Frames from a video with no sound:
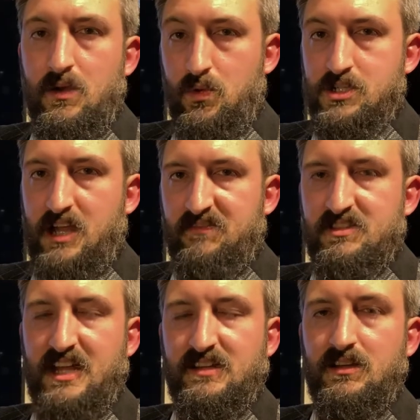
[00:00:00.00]
which I've
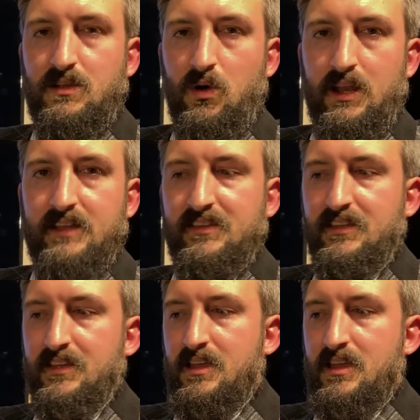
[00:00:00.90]
decided to call it,
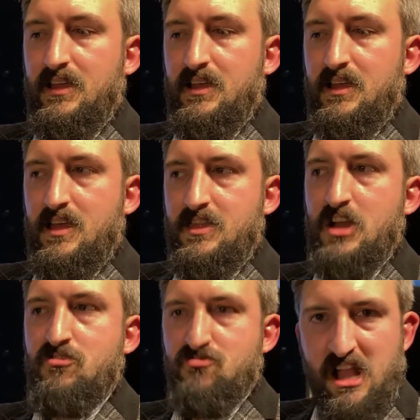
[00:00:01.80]
that
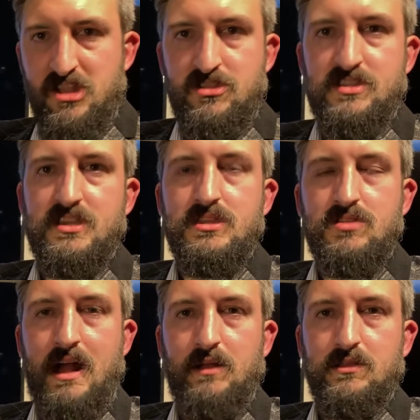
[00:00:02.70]
runs
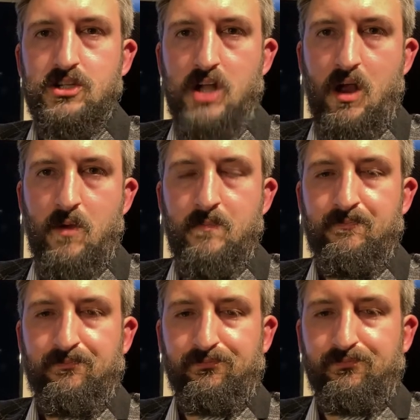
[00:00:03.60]
throughout the show.
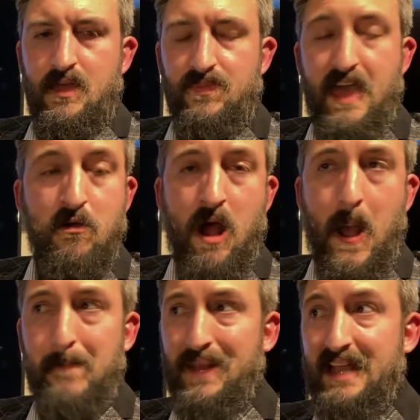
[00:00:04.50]
There
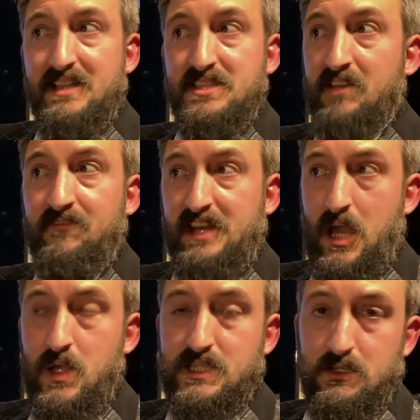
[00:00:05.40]
are plenty of
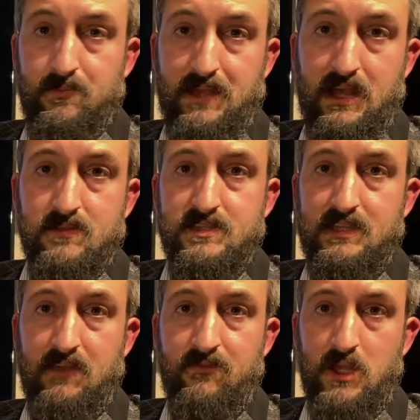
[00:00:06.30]
videos that will be able to
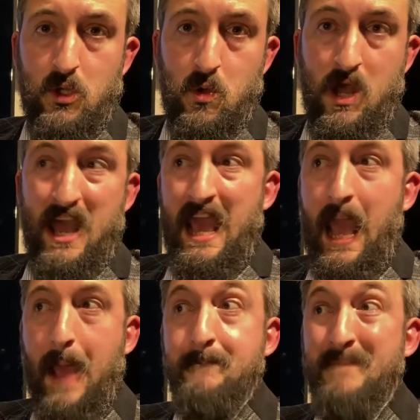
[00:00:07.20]
give you
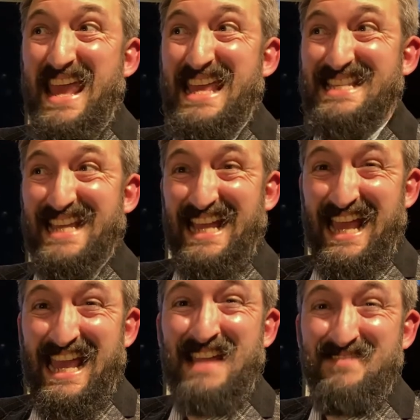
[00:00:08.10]
amazing,
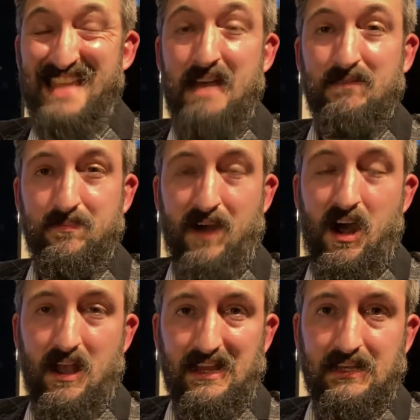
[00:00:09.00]
in-depth,
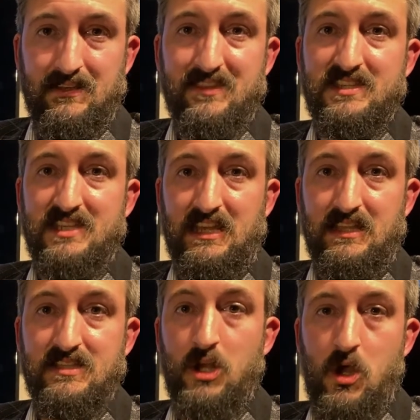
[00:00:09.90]

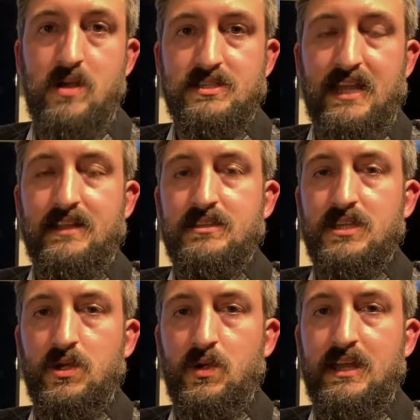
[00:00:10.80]
behind-the-scenes looks
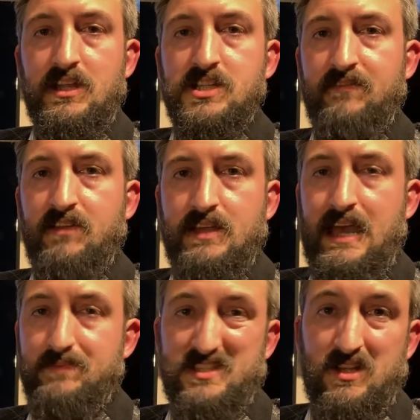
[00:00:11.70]
into each
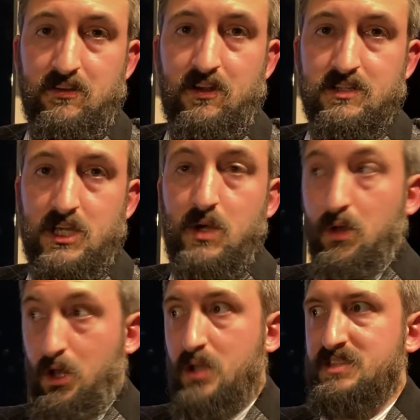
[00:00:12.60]
episode of Doctor Who, or
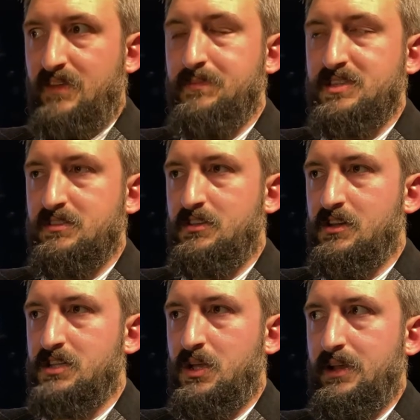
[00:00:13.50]
lots of episodes of
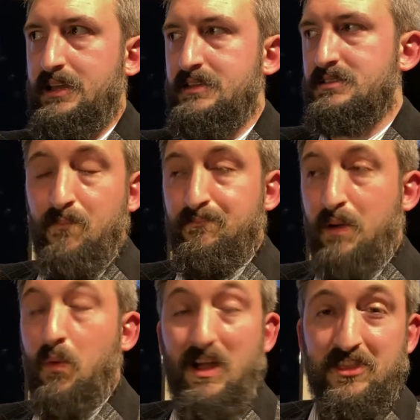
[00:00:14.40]
Doctor Who at least.
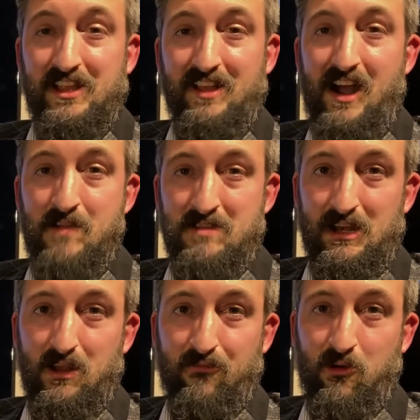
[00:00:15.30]
But one thing that I really
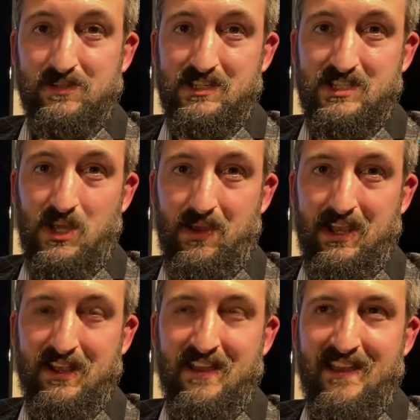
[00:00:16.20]
look forward to
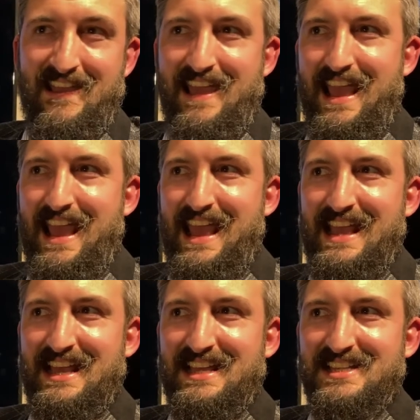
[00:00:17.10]
doing
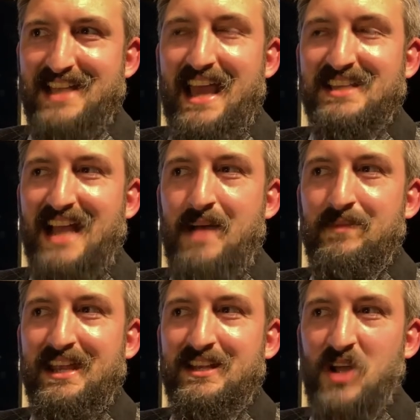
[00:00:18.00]
is
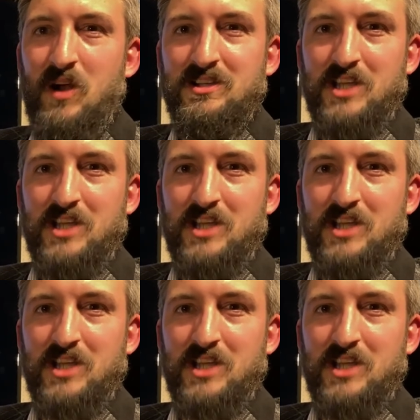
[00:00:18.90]
examining Doctor